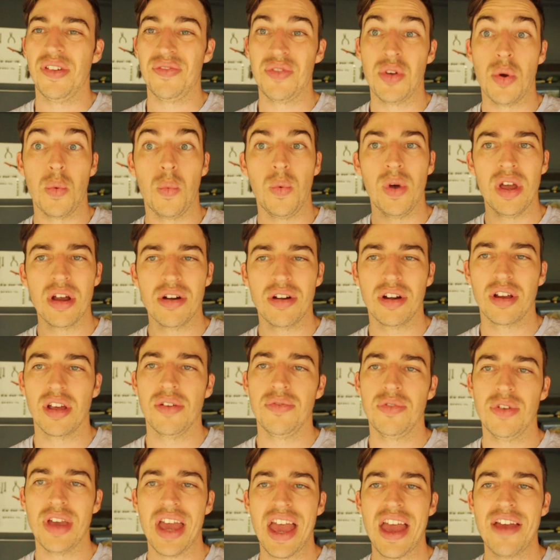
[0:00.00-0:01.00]

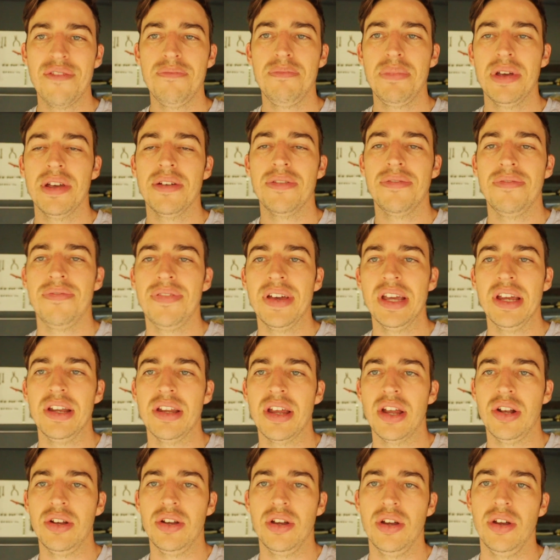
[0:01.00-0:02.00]
if you have bare
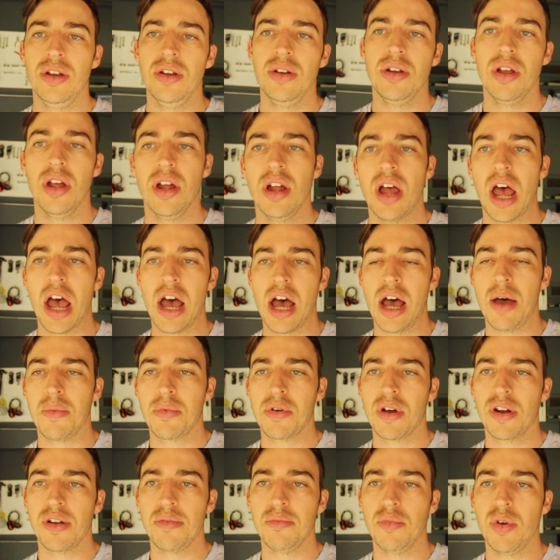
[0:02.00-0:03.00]
feet and you
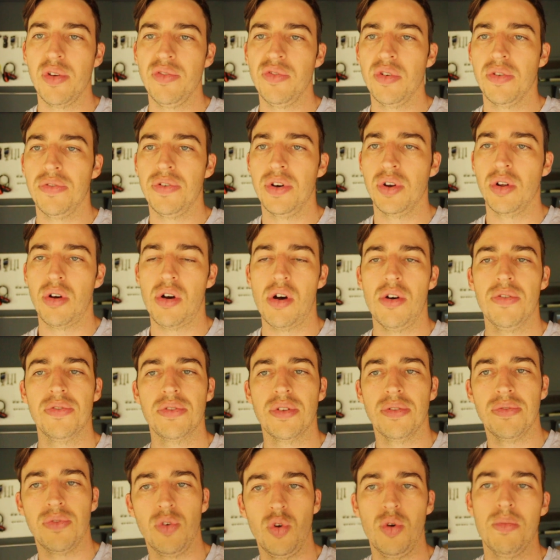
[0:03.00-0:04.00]
kind of move your foot off
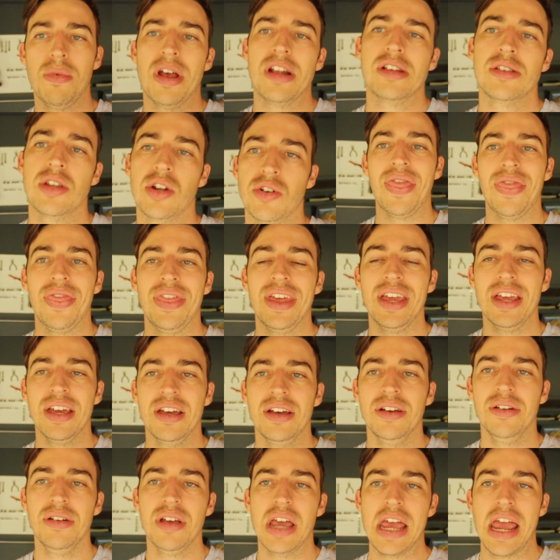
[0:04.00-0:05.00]
the floor mats that are in
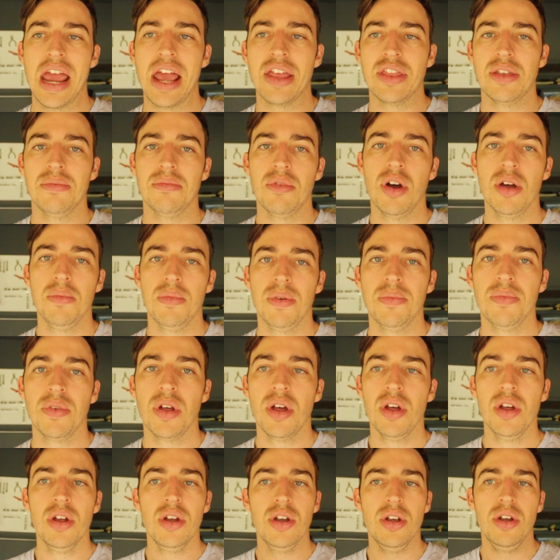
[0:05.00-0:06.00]
there at the moment,
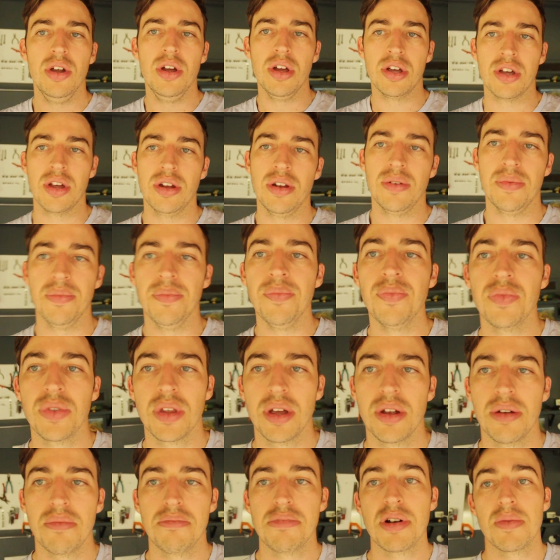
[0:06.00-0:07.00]
you can
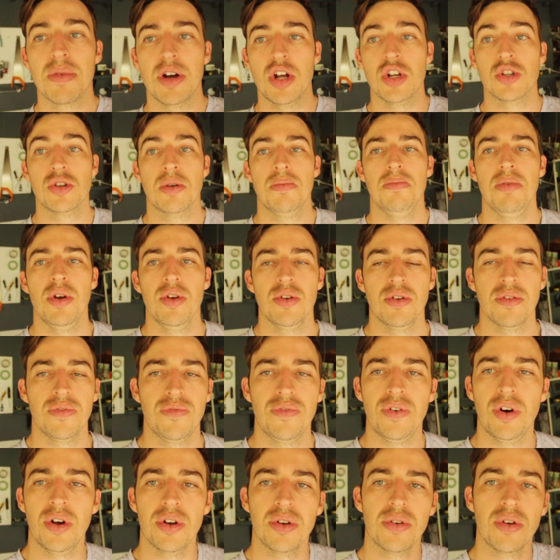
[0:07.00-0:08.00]
pretty much burn your
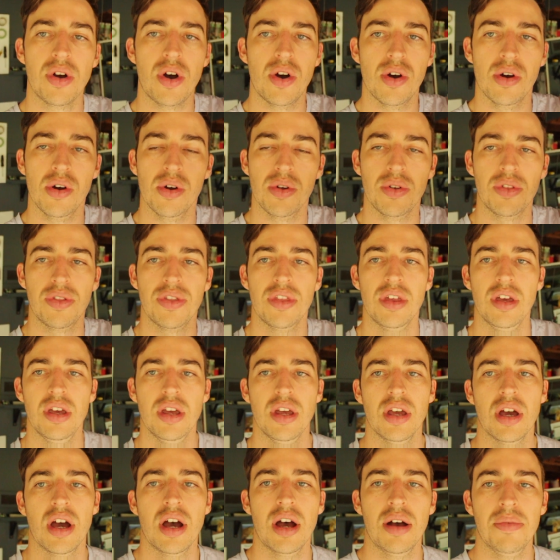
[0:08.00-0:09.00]
foot on
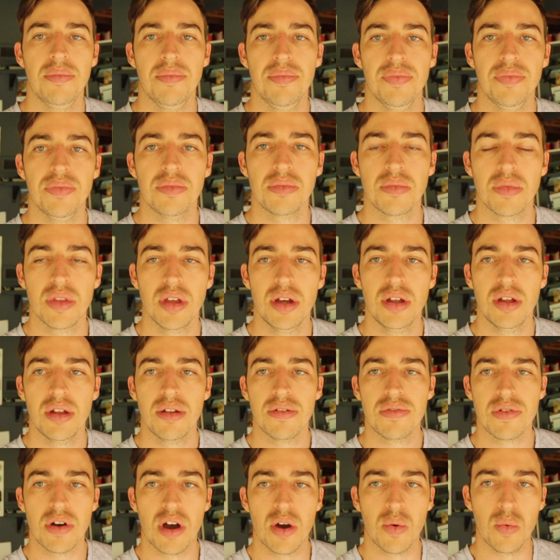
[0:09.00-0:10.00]
the
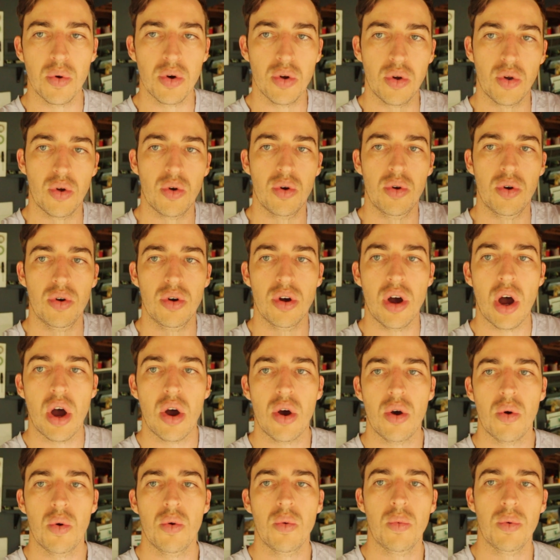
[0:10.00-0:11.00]
firewall or
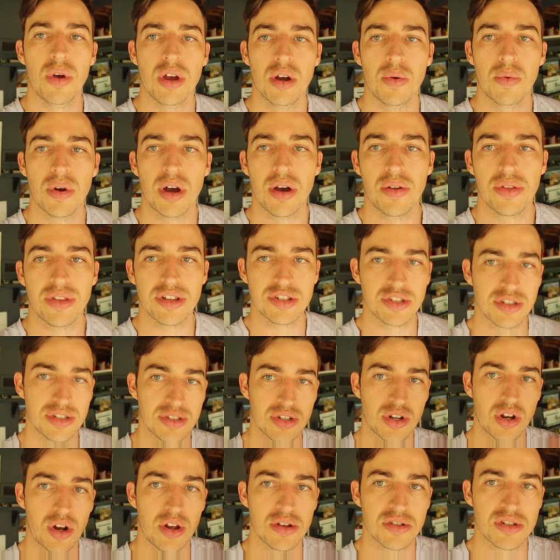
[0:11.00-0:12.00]
wheel well
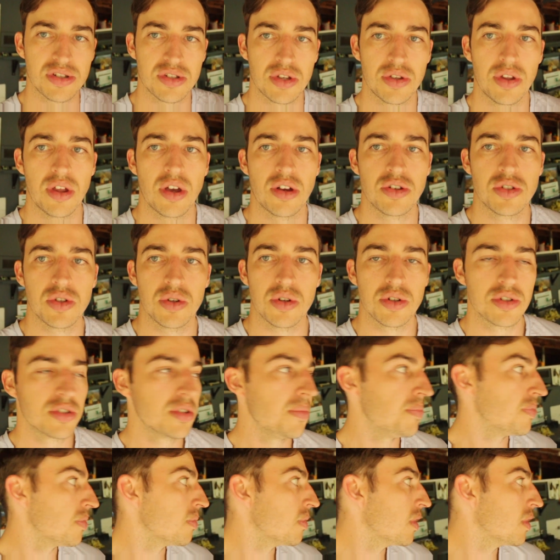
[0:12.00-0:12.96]
that's closest to the exhaust.